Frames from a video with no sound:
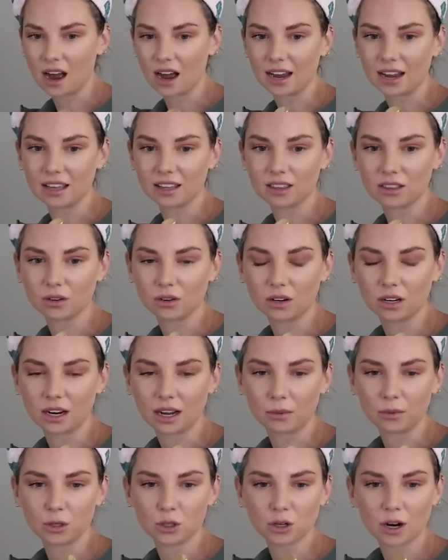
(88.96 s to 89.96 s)
I thought
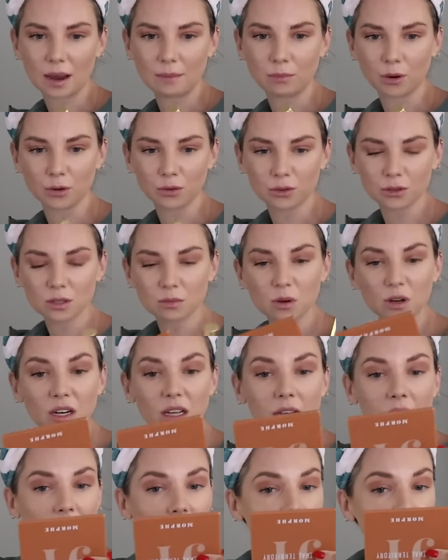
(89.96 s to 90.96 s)
I would try both this
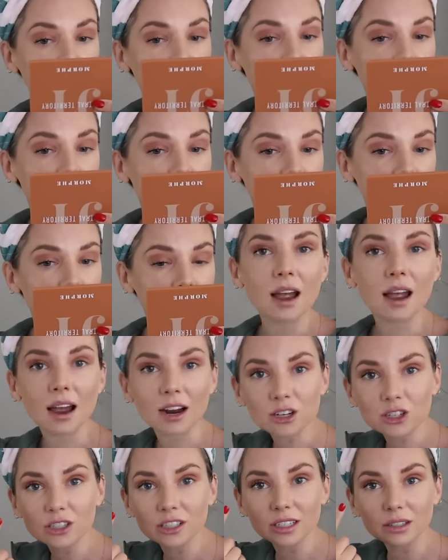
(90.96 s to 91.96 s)
morning and I
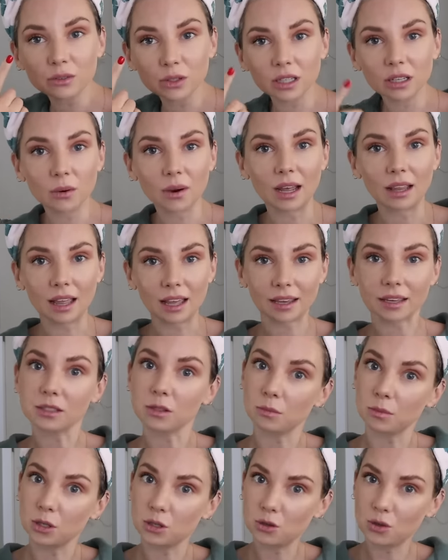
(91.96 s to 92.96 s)
actually really quite like it,
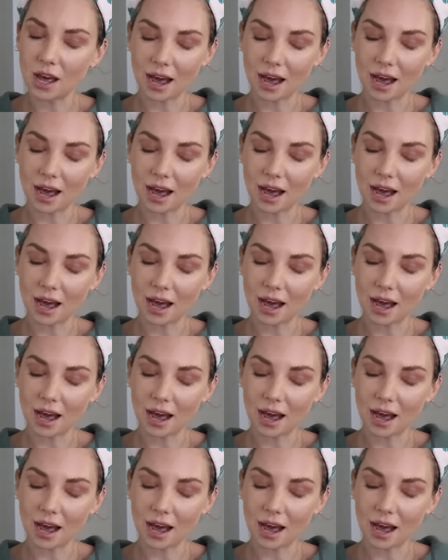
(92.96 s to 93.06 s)
so I'm gonna do